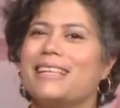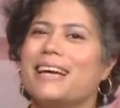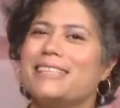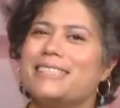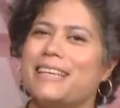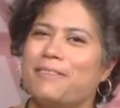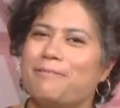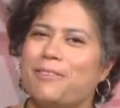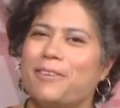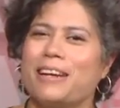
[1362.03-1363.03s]
That's it
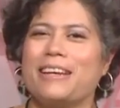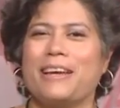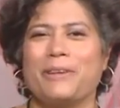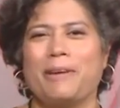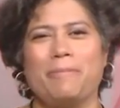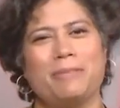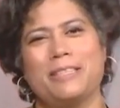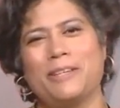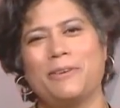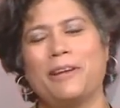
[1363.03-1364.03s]
for another
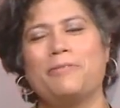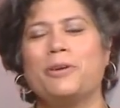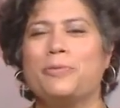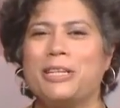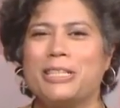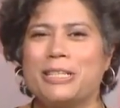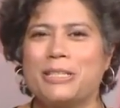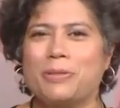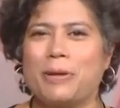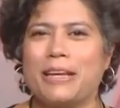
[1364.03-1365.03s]
episode of Your Region
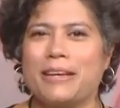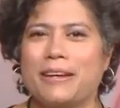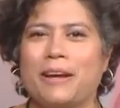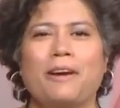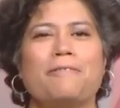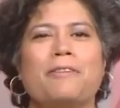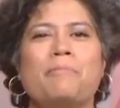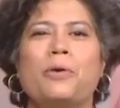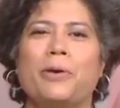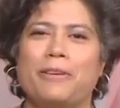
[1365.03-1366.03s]
This Week. For
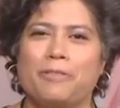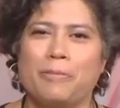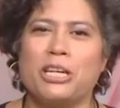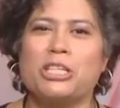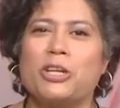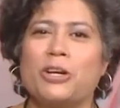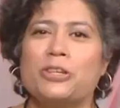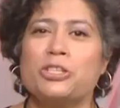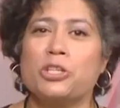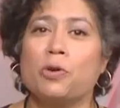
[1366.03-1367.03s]
more information on
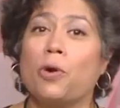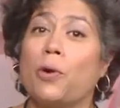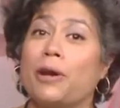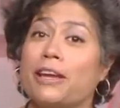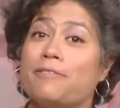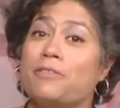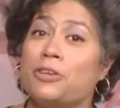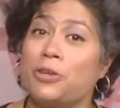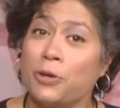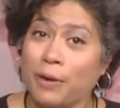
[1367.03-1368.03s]
the show, or if
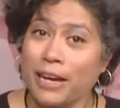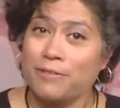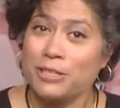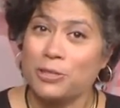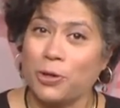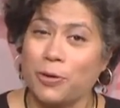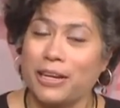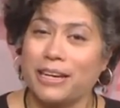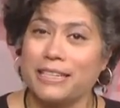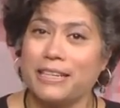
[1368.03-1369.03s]
you have a
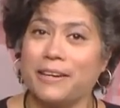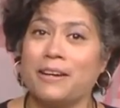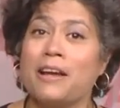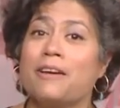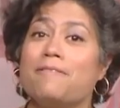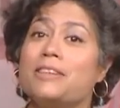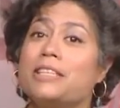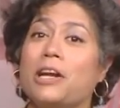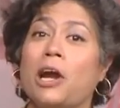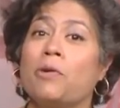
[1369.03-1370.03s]
story idea,
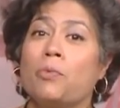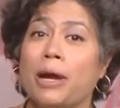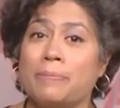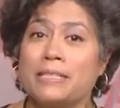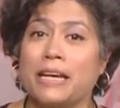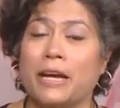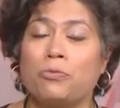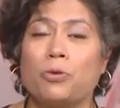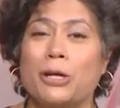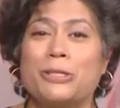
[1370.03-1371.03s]
visit our website,
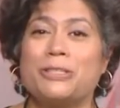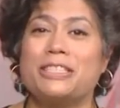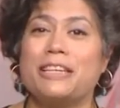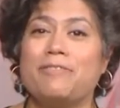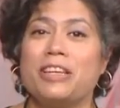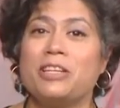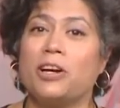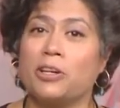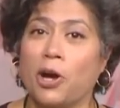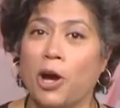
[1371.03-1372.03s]

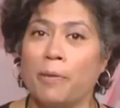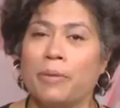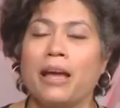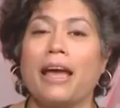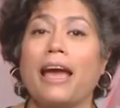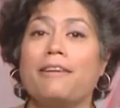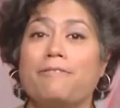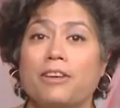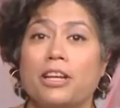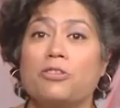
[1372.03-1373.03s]
rogerstv.com, and
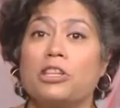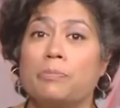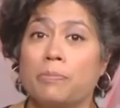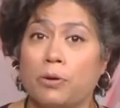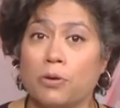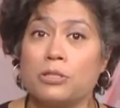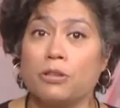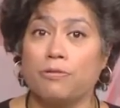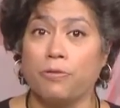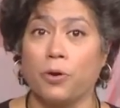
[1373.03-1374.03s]
fill out the
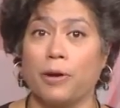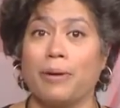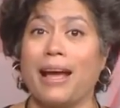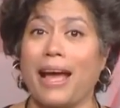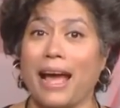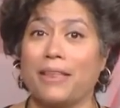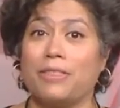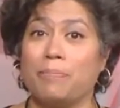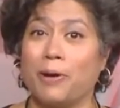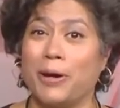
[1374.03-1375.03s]
proposal form
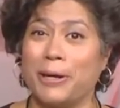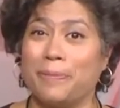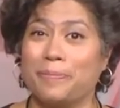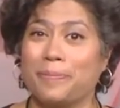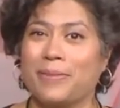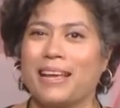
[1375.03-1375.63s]
at the bottom.